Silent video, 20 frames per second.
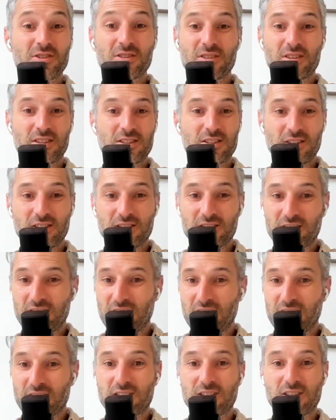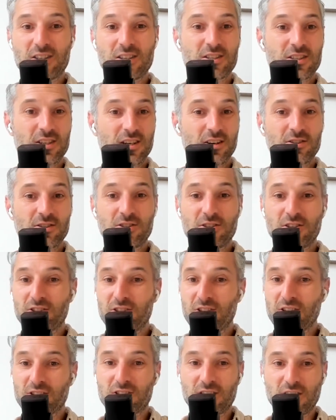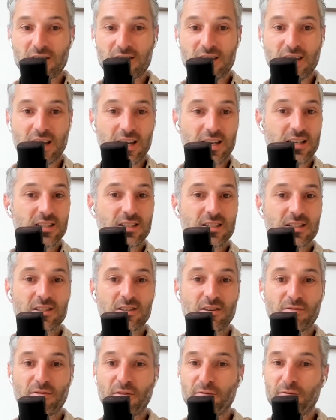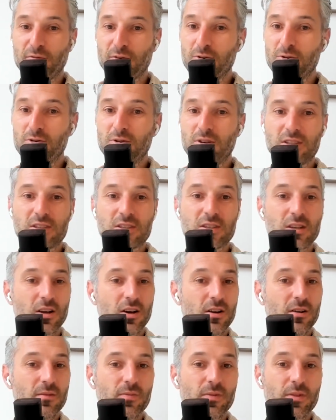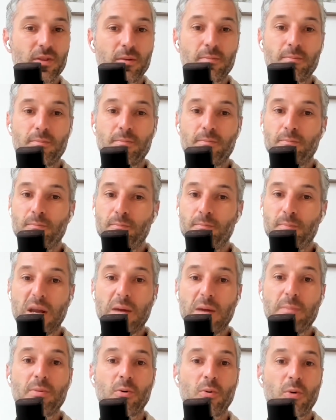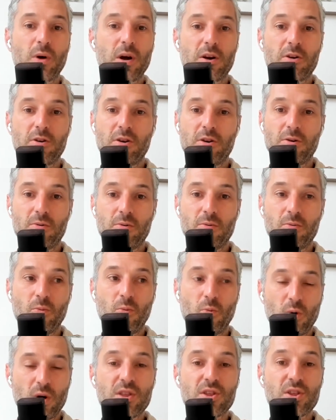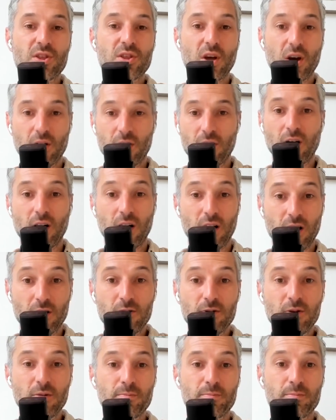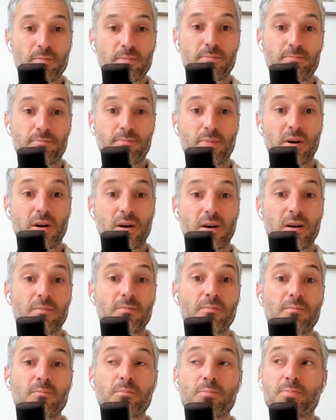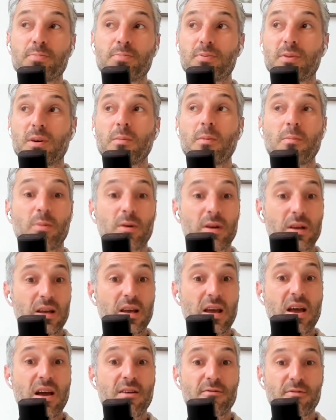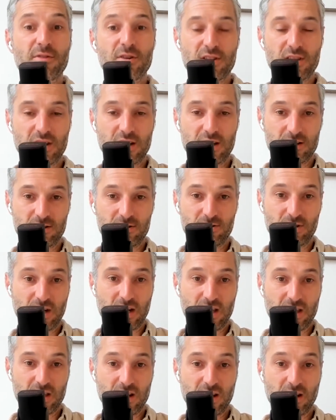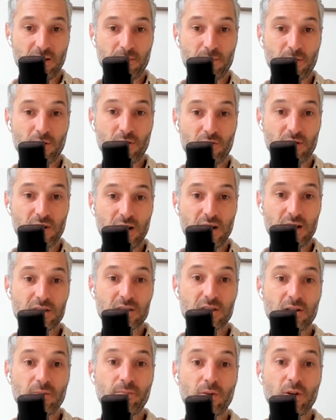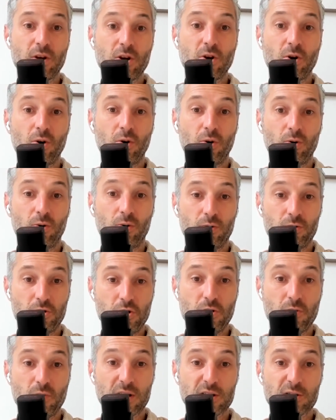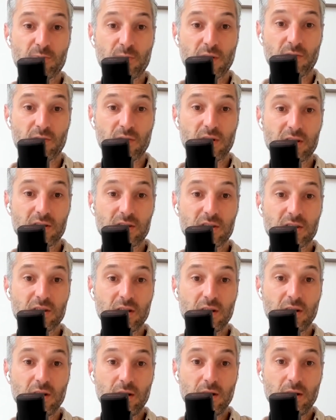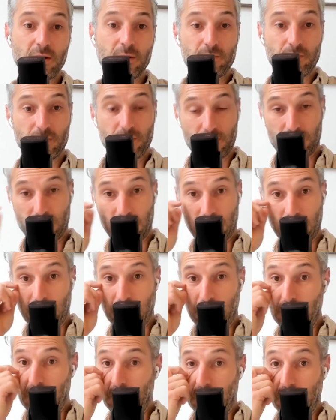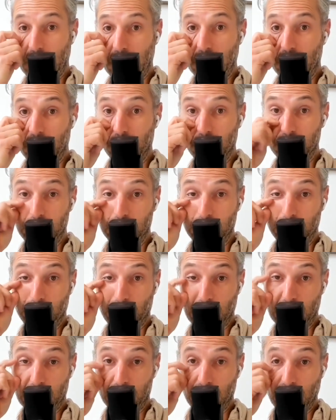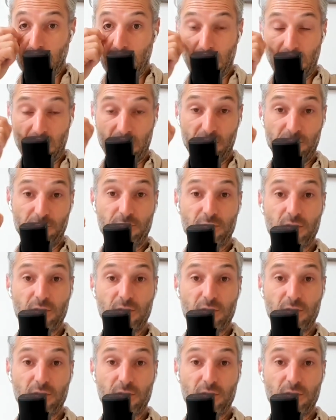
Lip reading: It's not just the sound. It's not just the tastes of the food. It's not the people where you with alone, but probably everything together that creates a whole new experience that allows your body to have